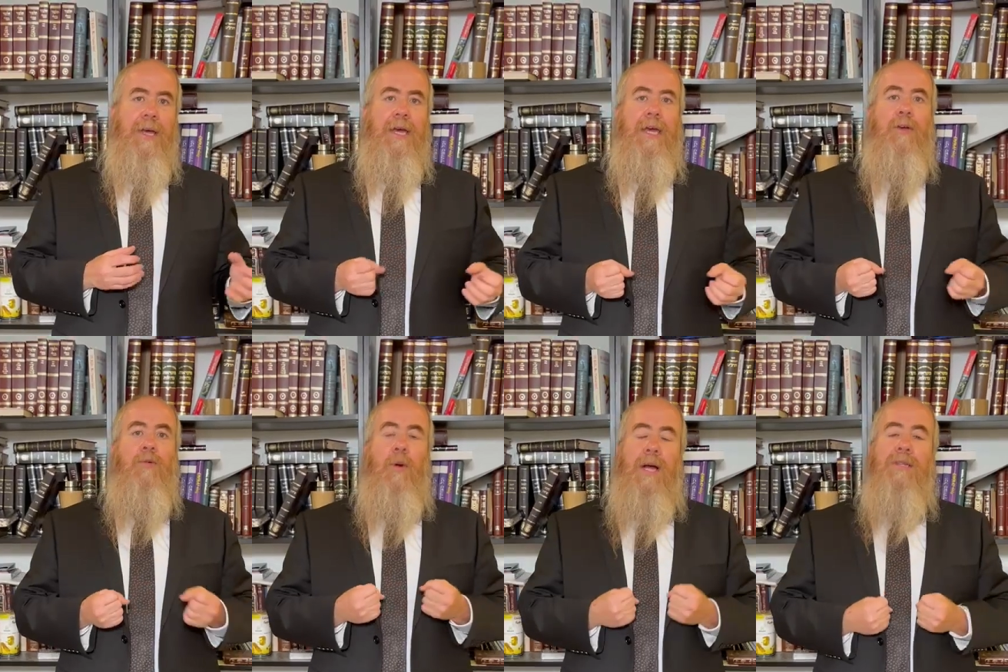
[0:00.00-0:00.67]
he
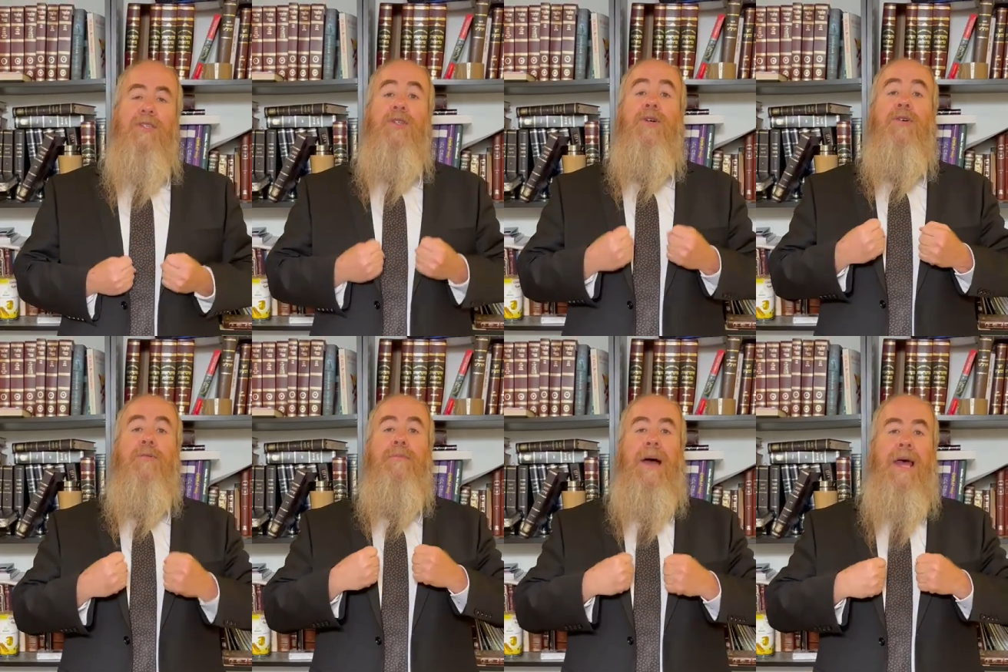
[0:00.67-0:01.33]
went,
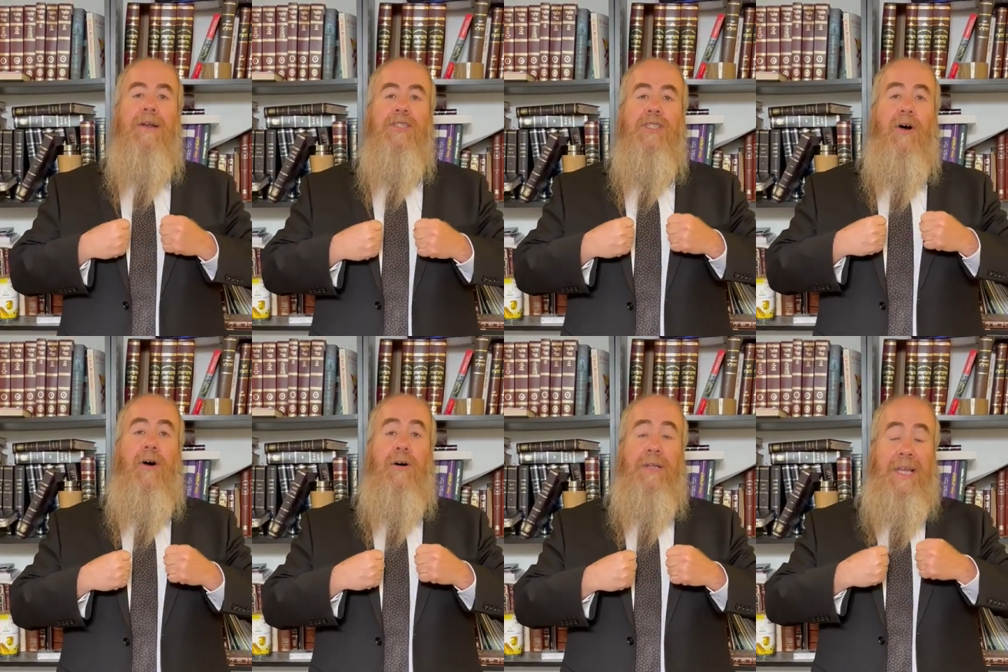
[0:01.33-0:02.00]
took
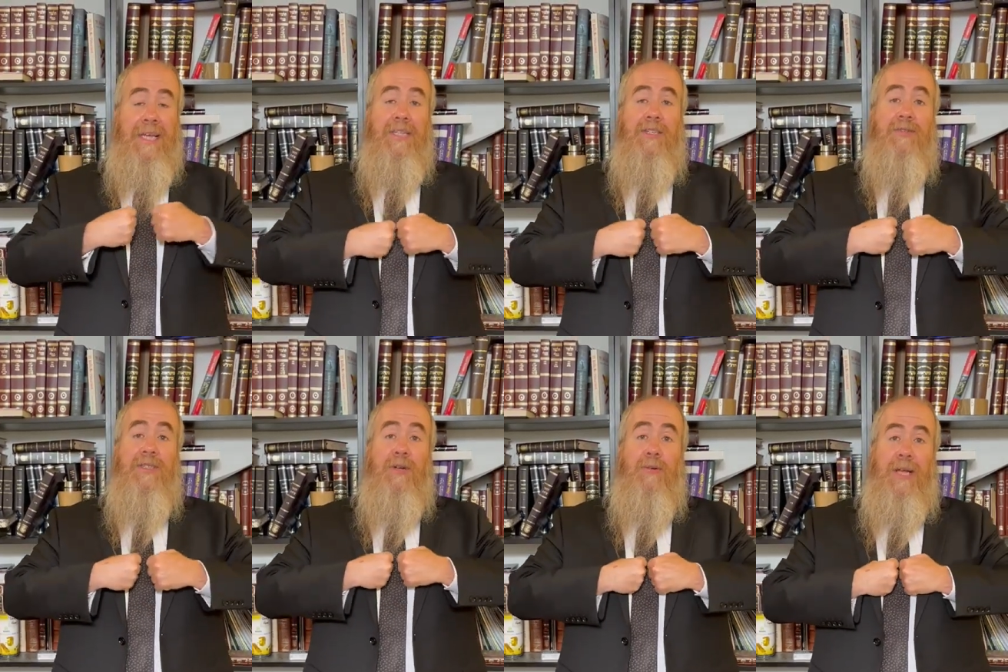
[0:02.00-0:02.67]
matters into
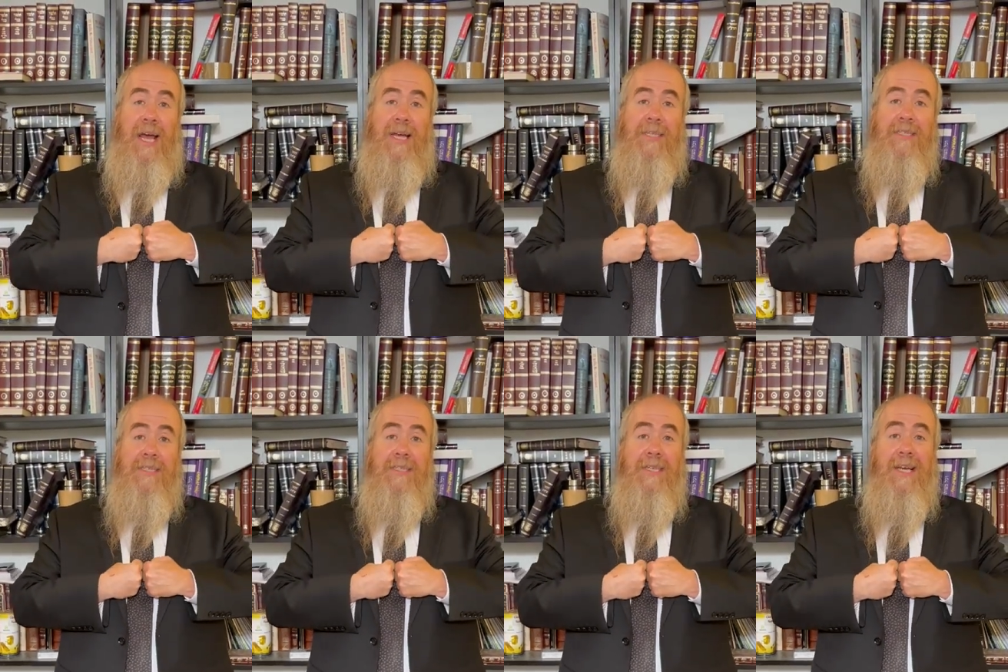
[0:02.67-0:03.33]
his own
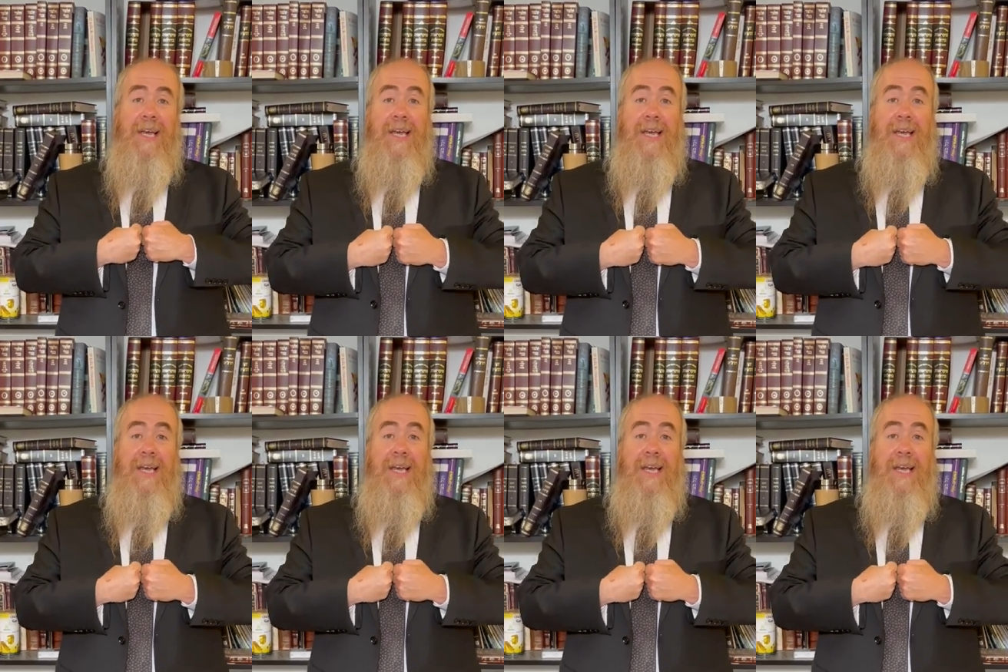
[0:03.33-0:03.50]
hands,